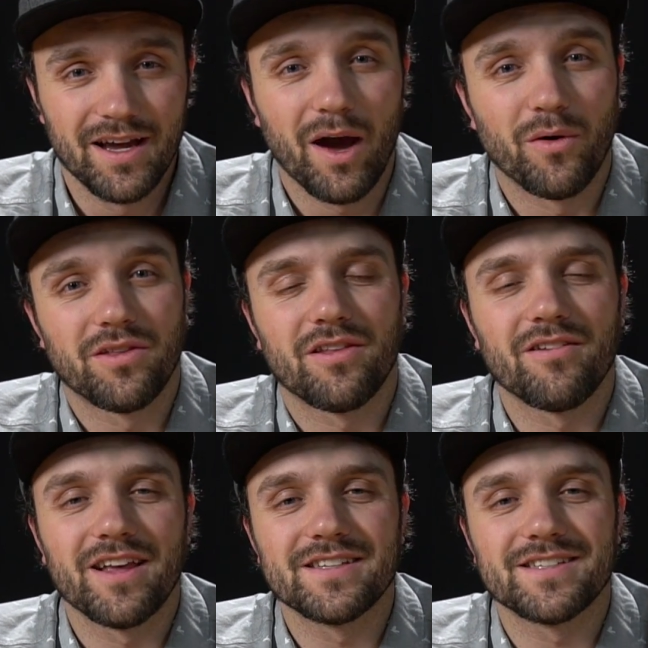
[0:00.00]
I went to
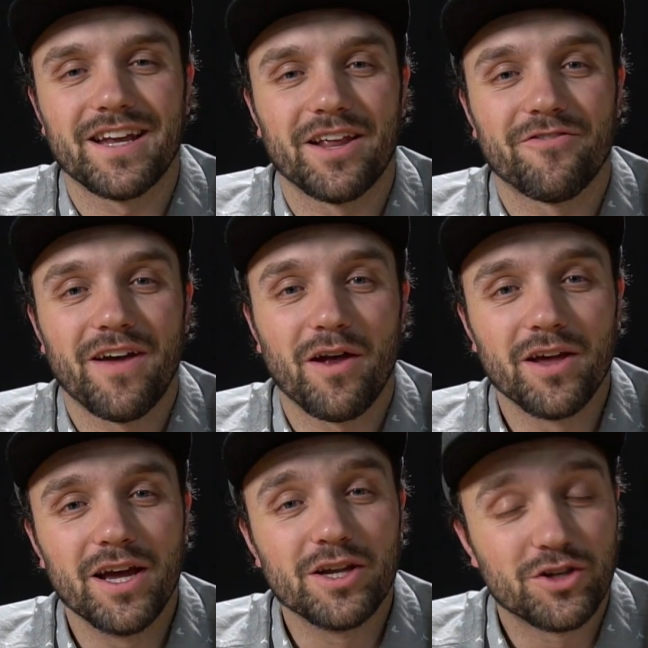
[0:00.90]
their listing and I found
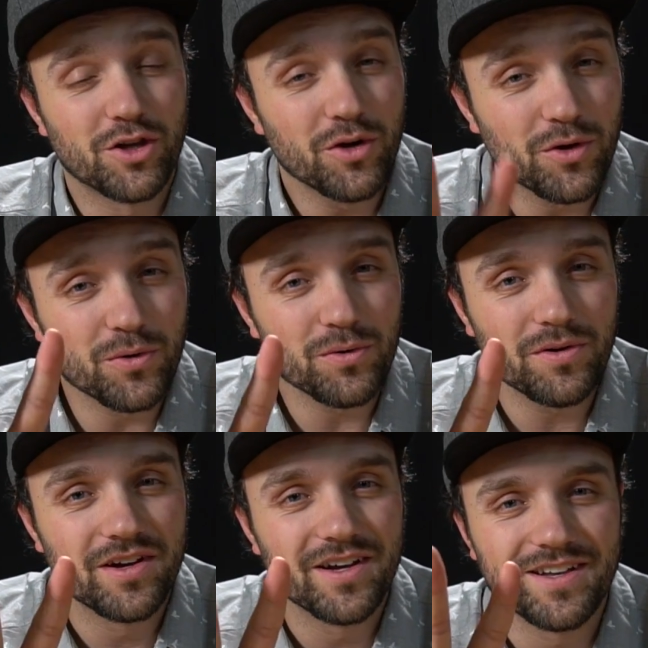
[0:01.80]
2
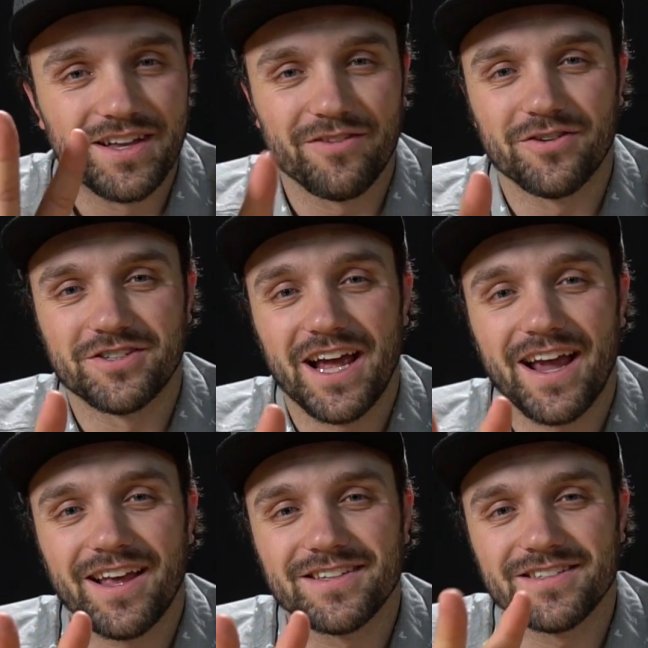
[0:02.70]
different
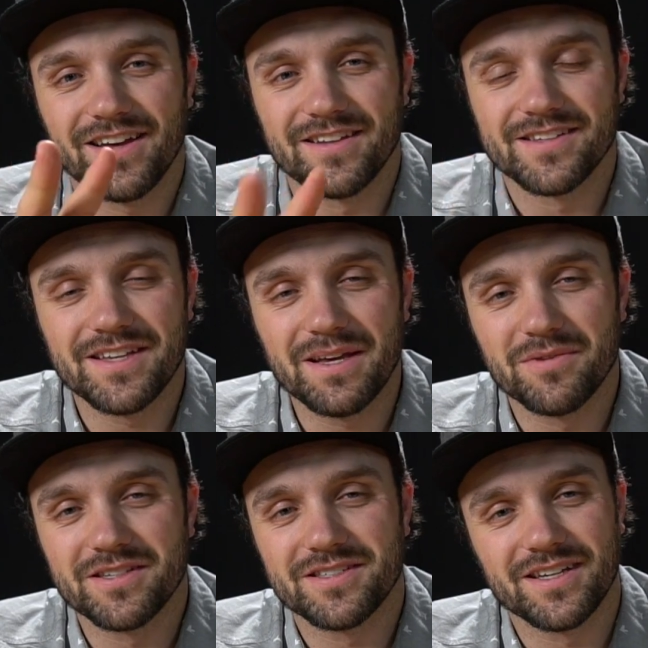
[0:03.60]
jackets on the
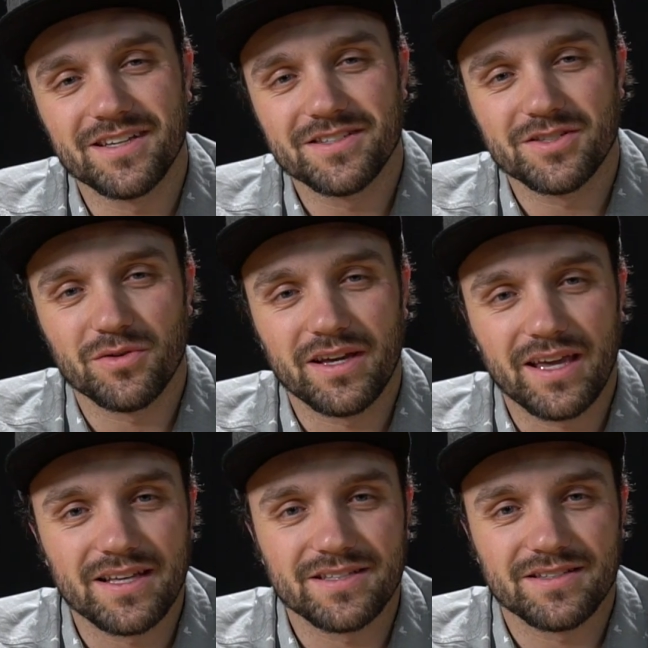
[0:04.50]
same listing, so I
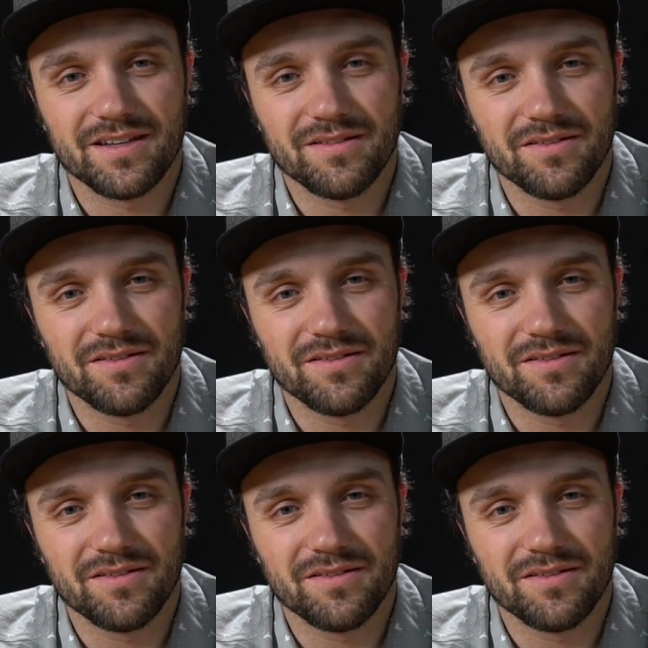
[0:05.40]
guess